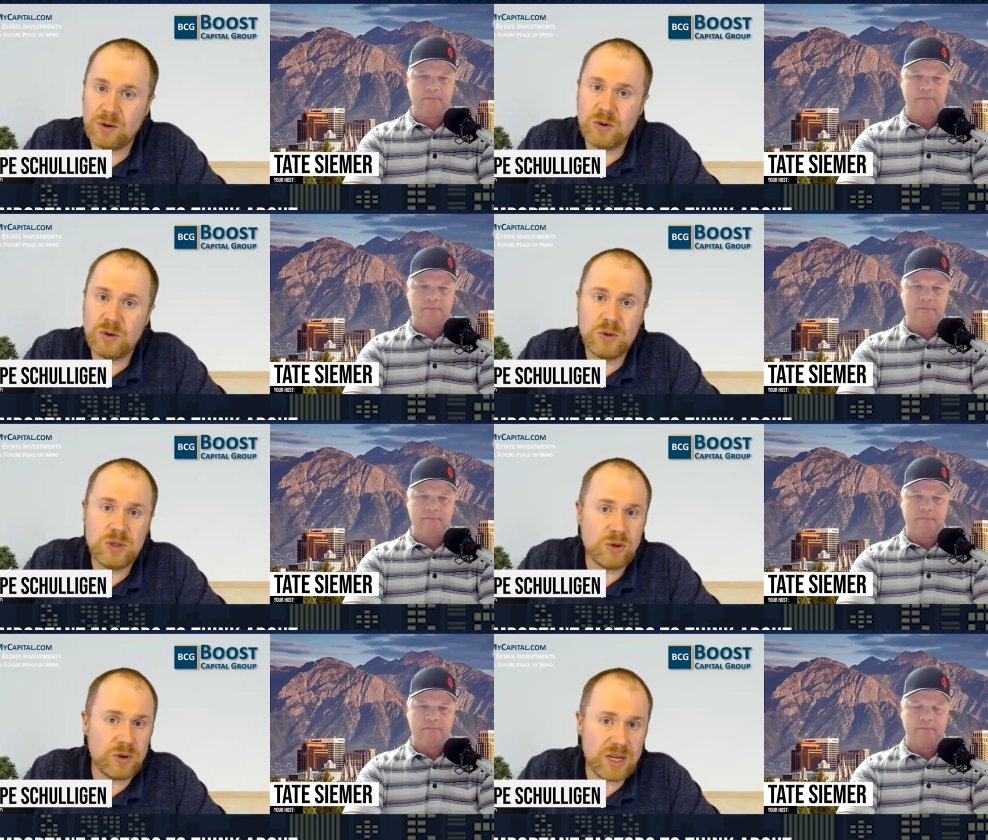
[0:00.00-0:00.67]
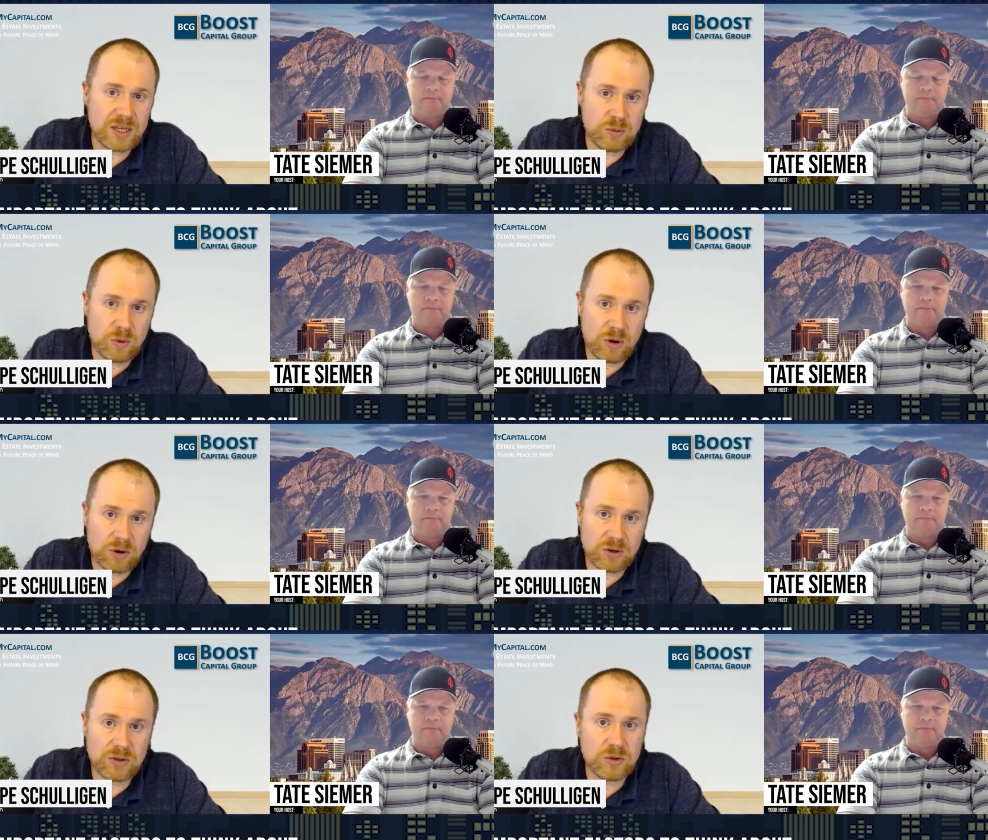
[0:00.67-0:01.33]
Speaker 1: use your
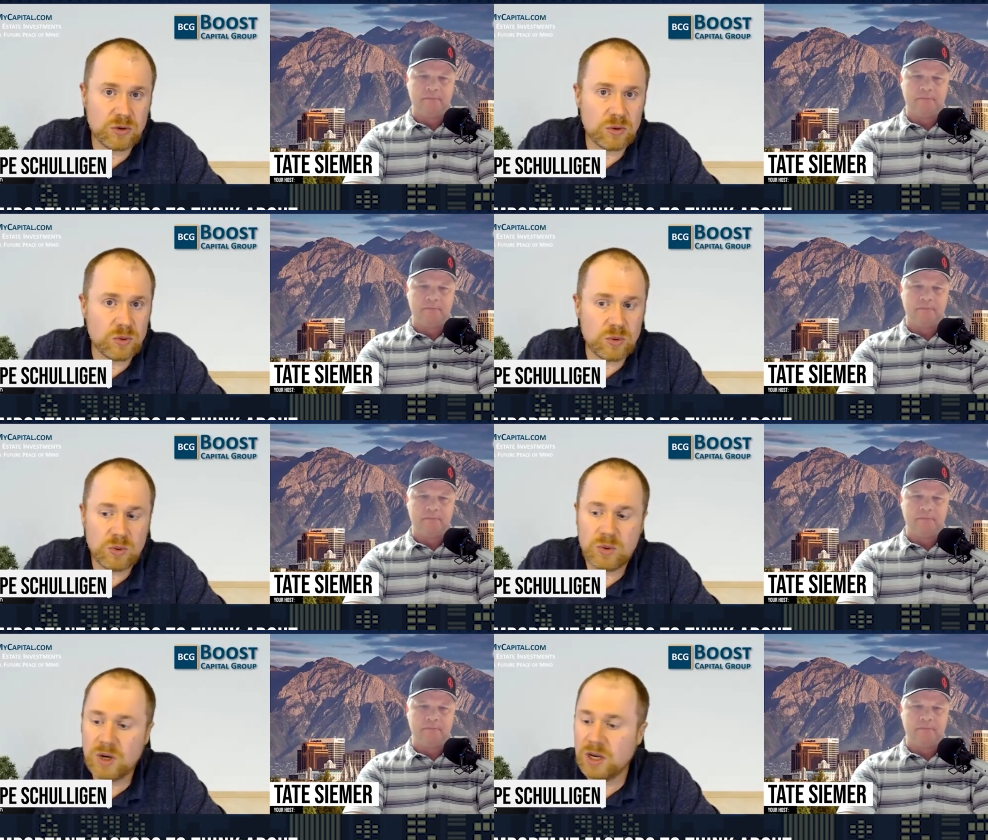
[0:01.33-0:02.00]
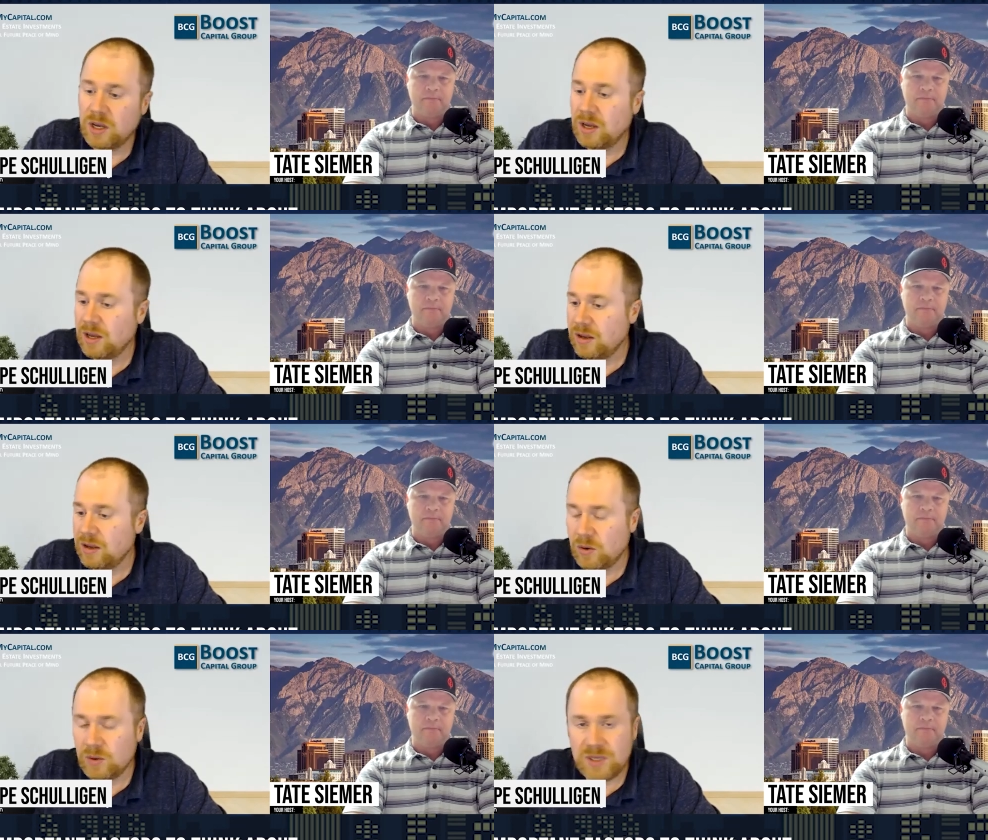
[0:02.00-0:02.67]
network to, you
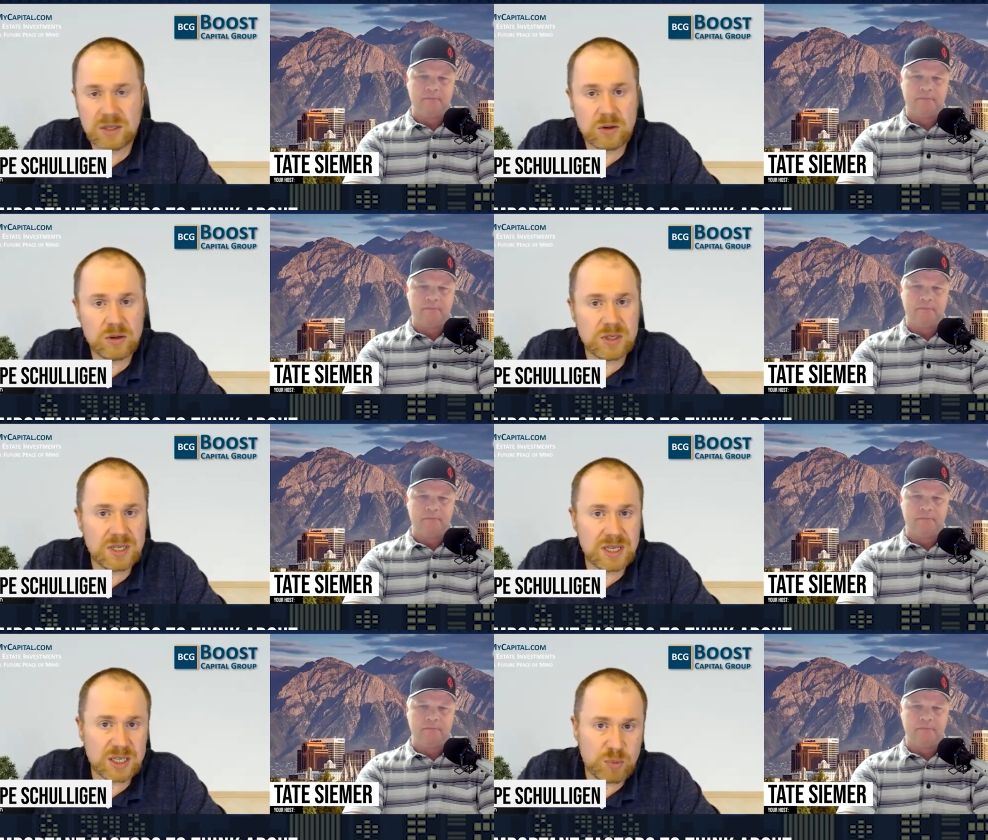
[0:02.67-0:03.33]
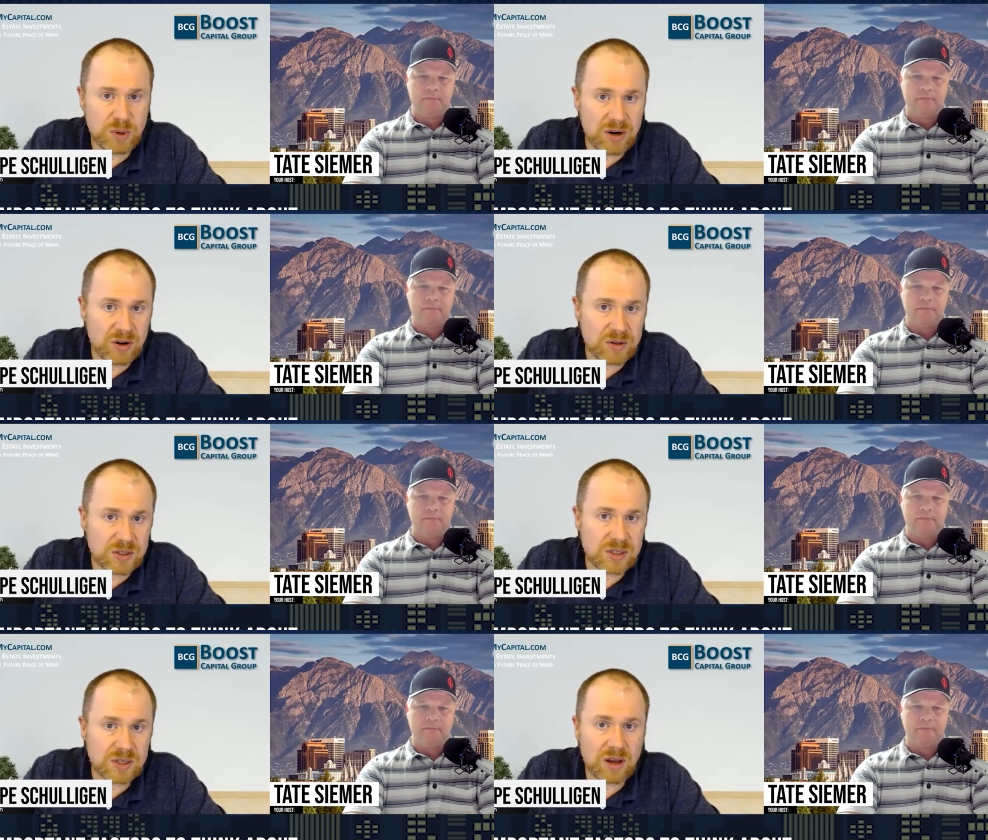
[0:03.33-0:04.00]
know, discuss the
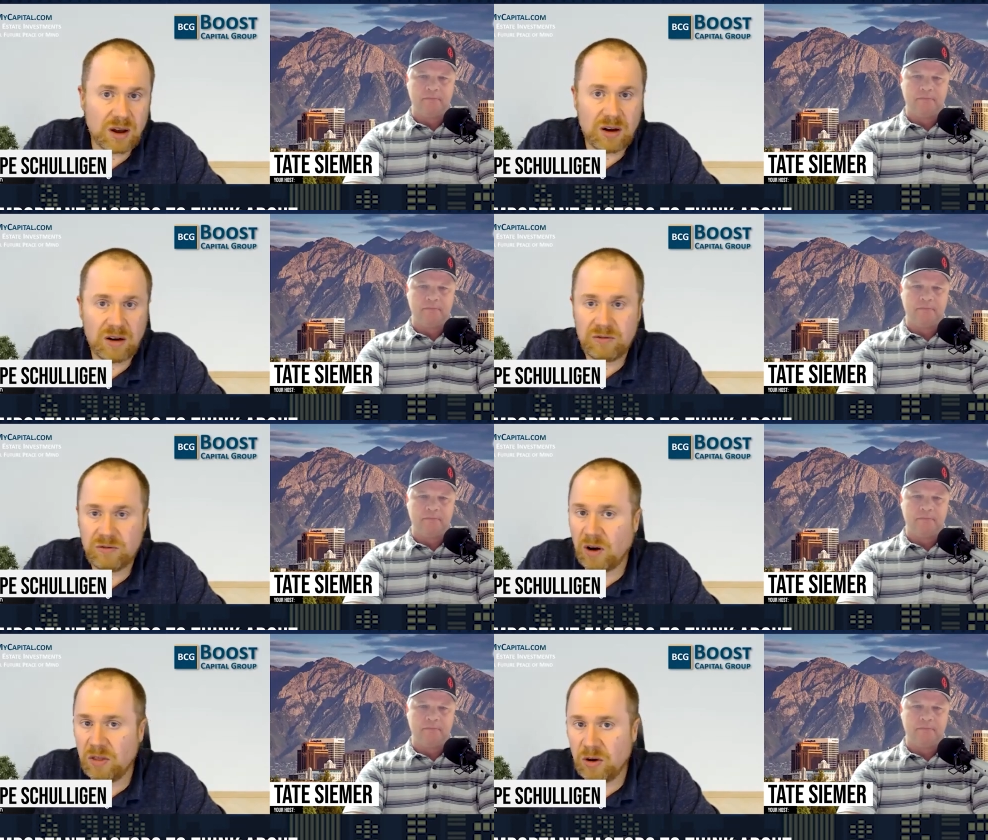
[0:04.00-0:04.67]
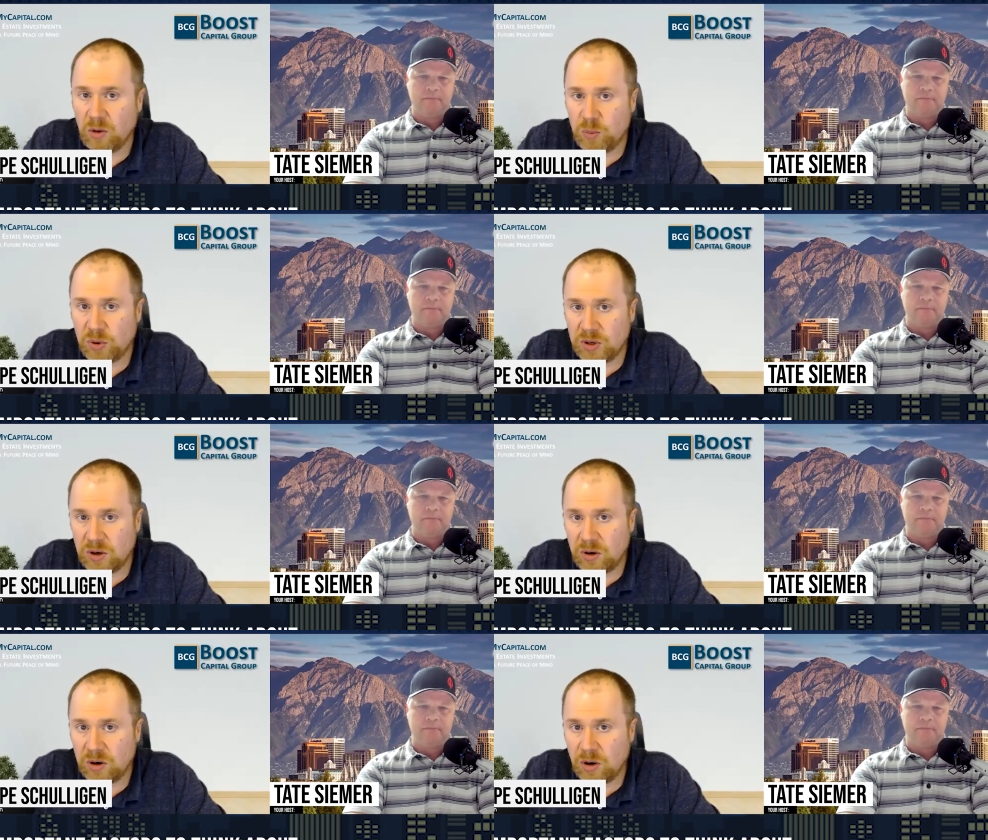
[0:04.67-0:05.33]
experience of other op-
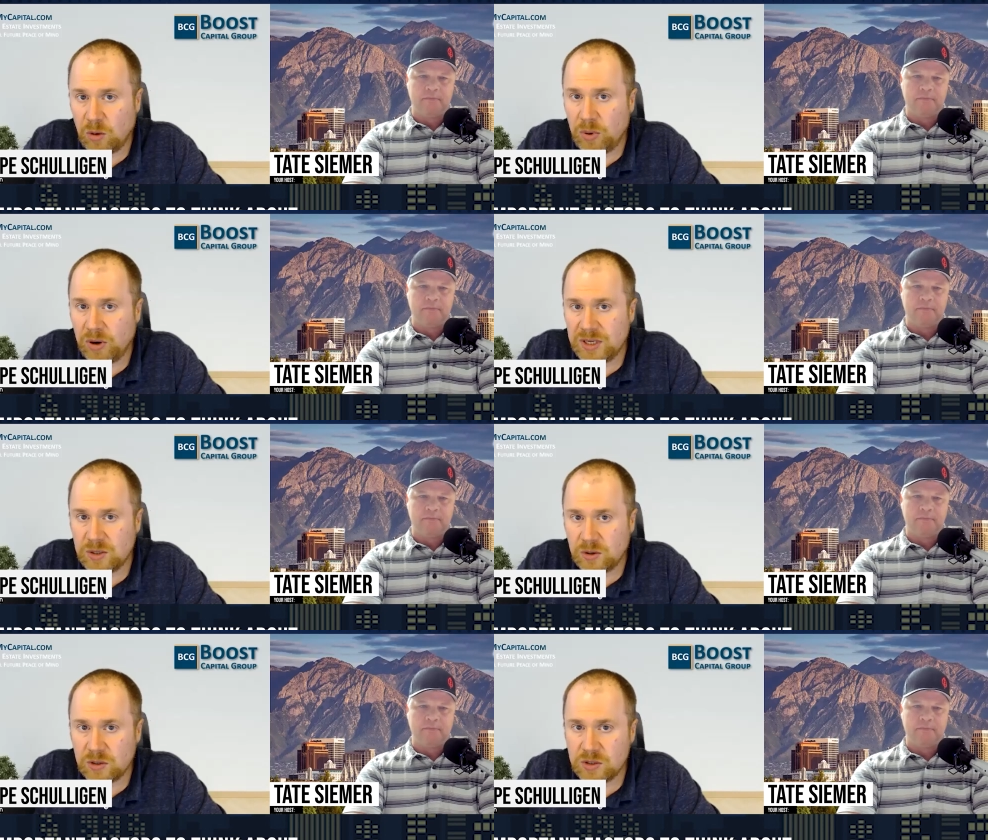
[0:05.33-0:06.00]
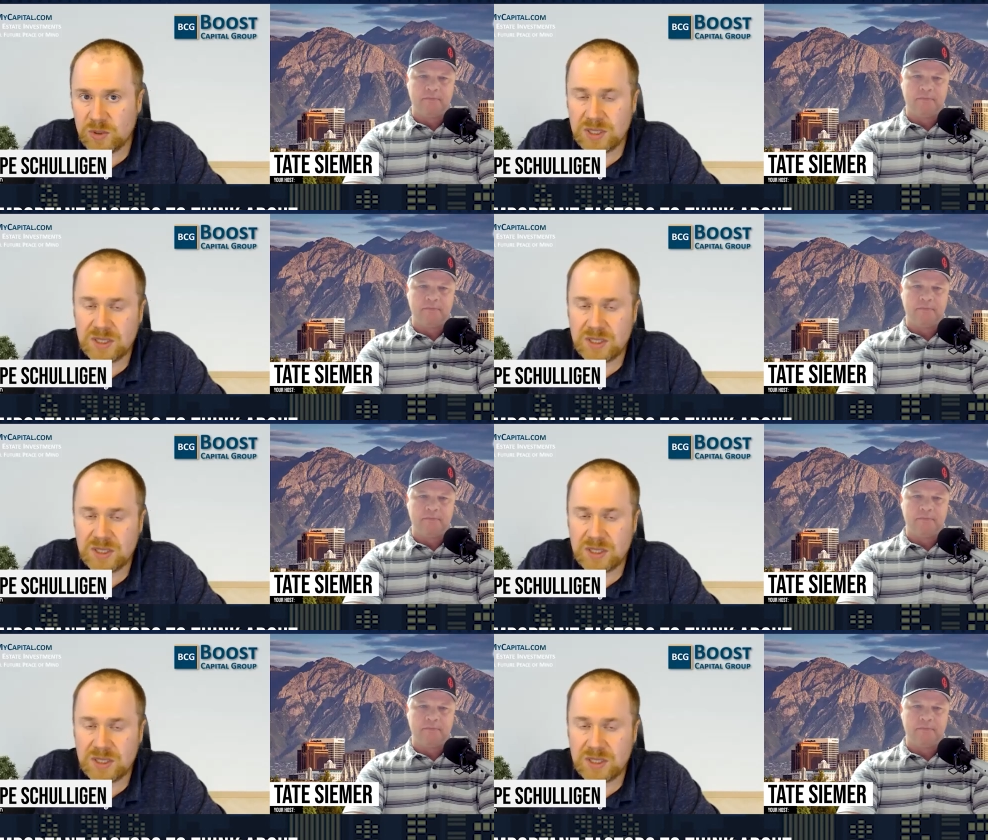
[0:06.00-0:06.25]
uh, operators with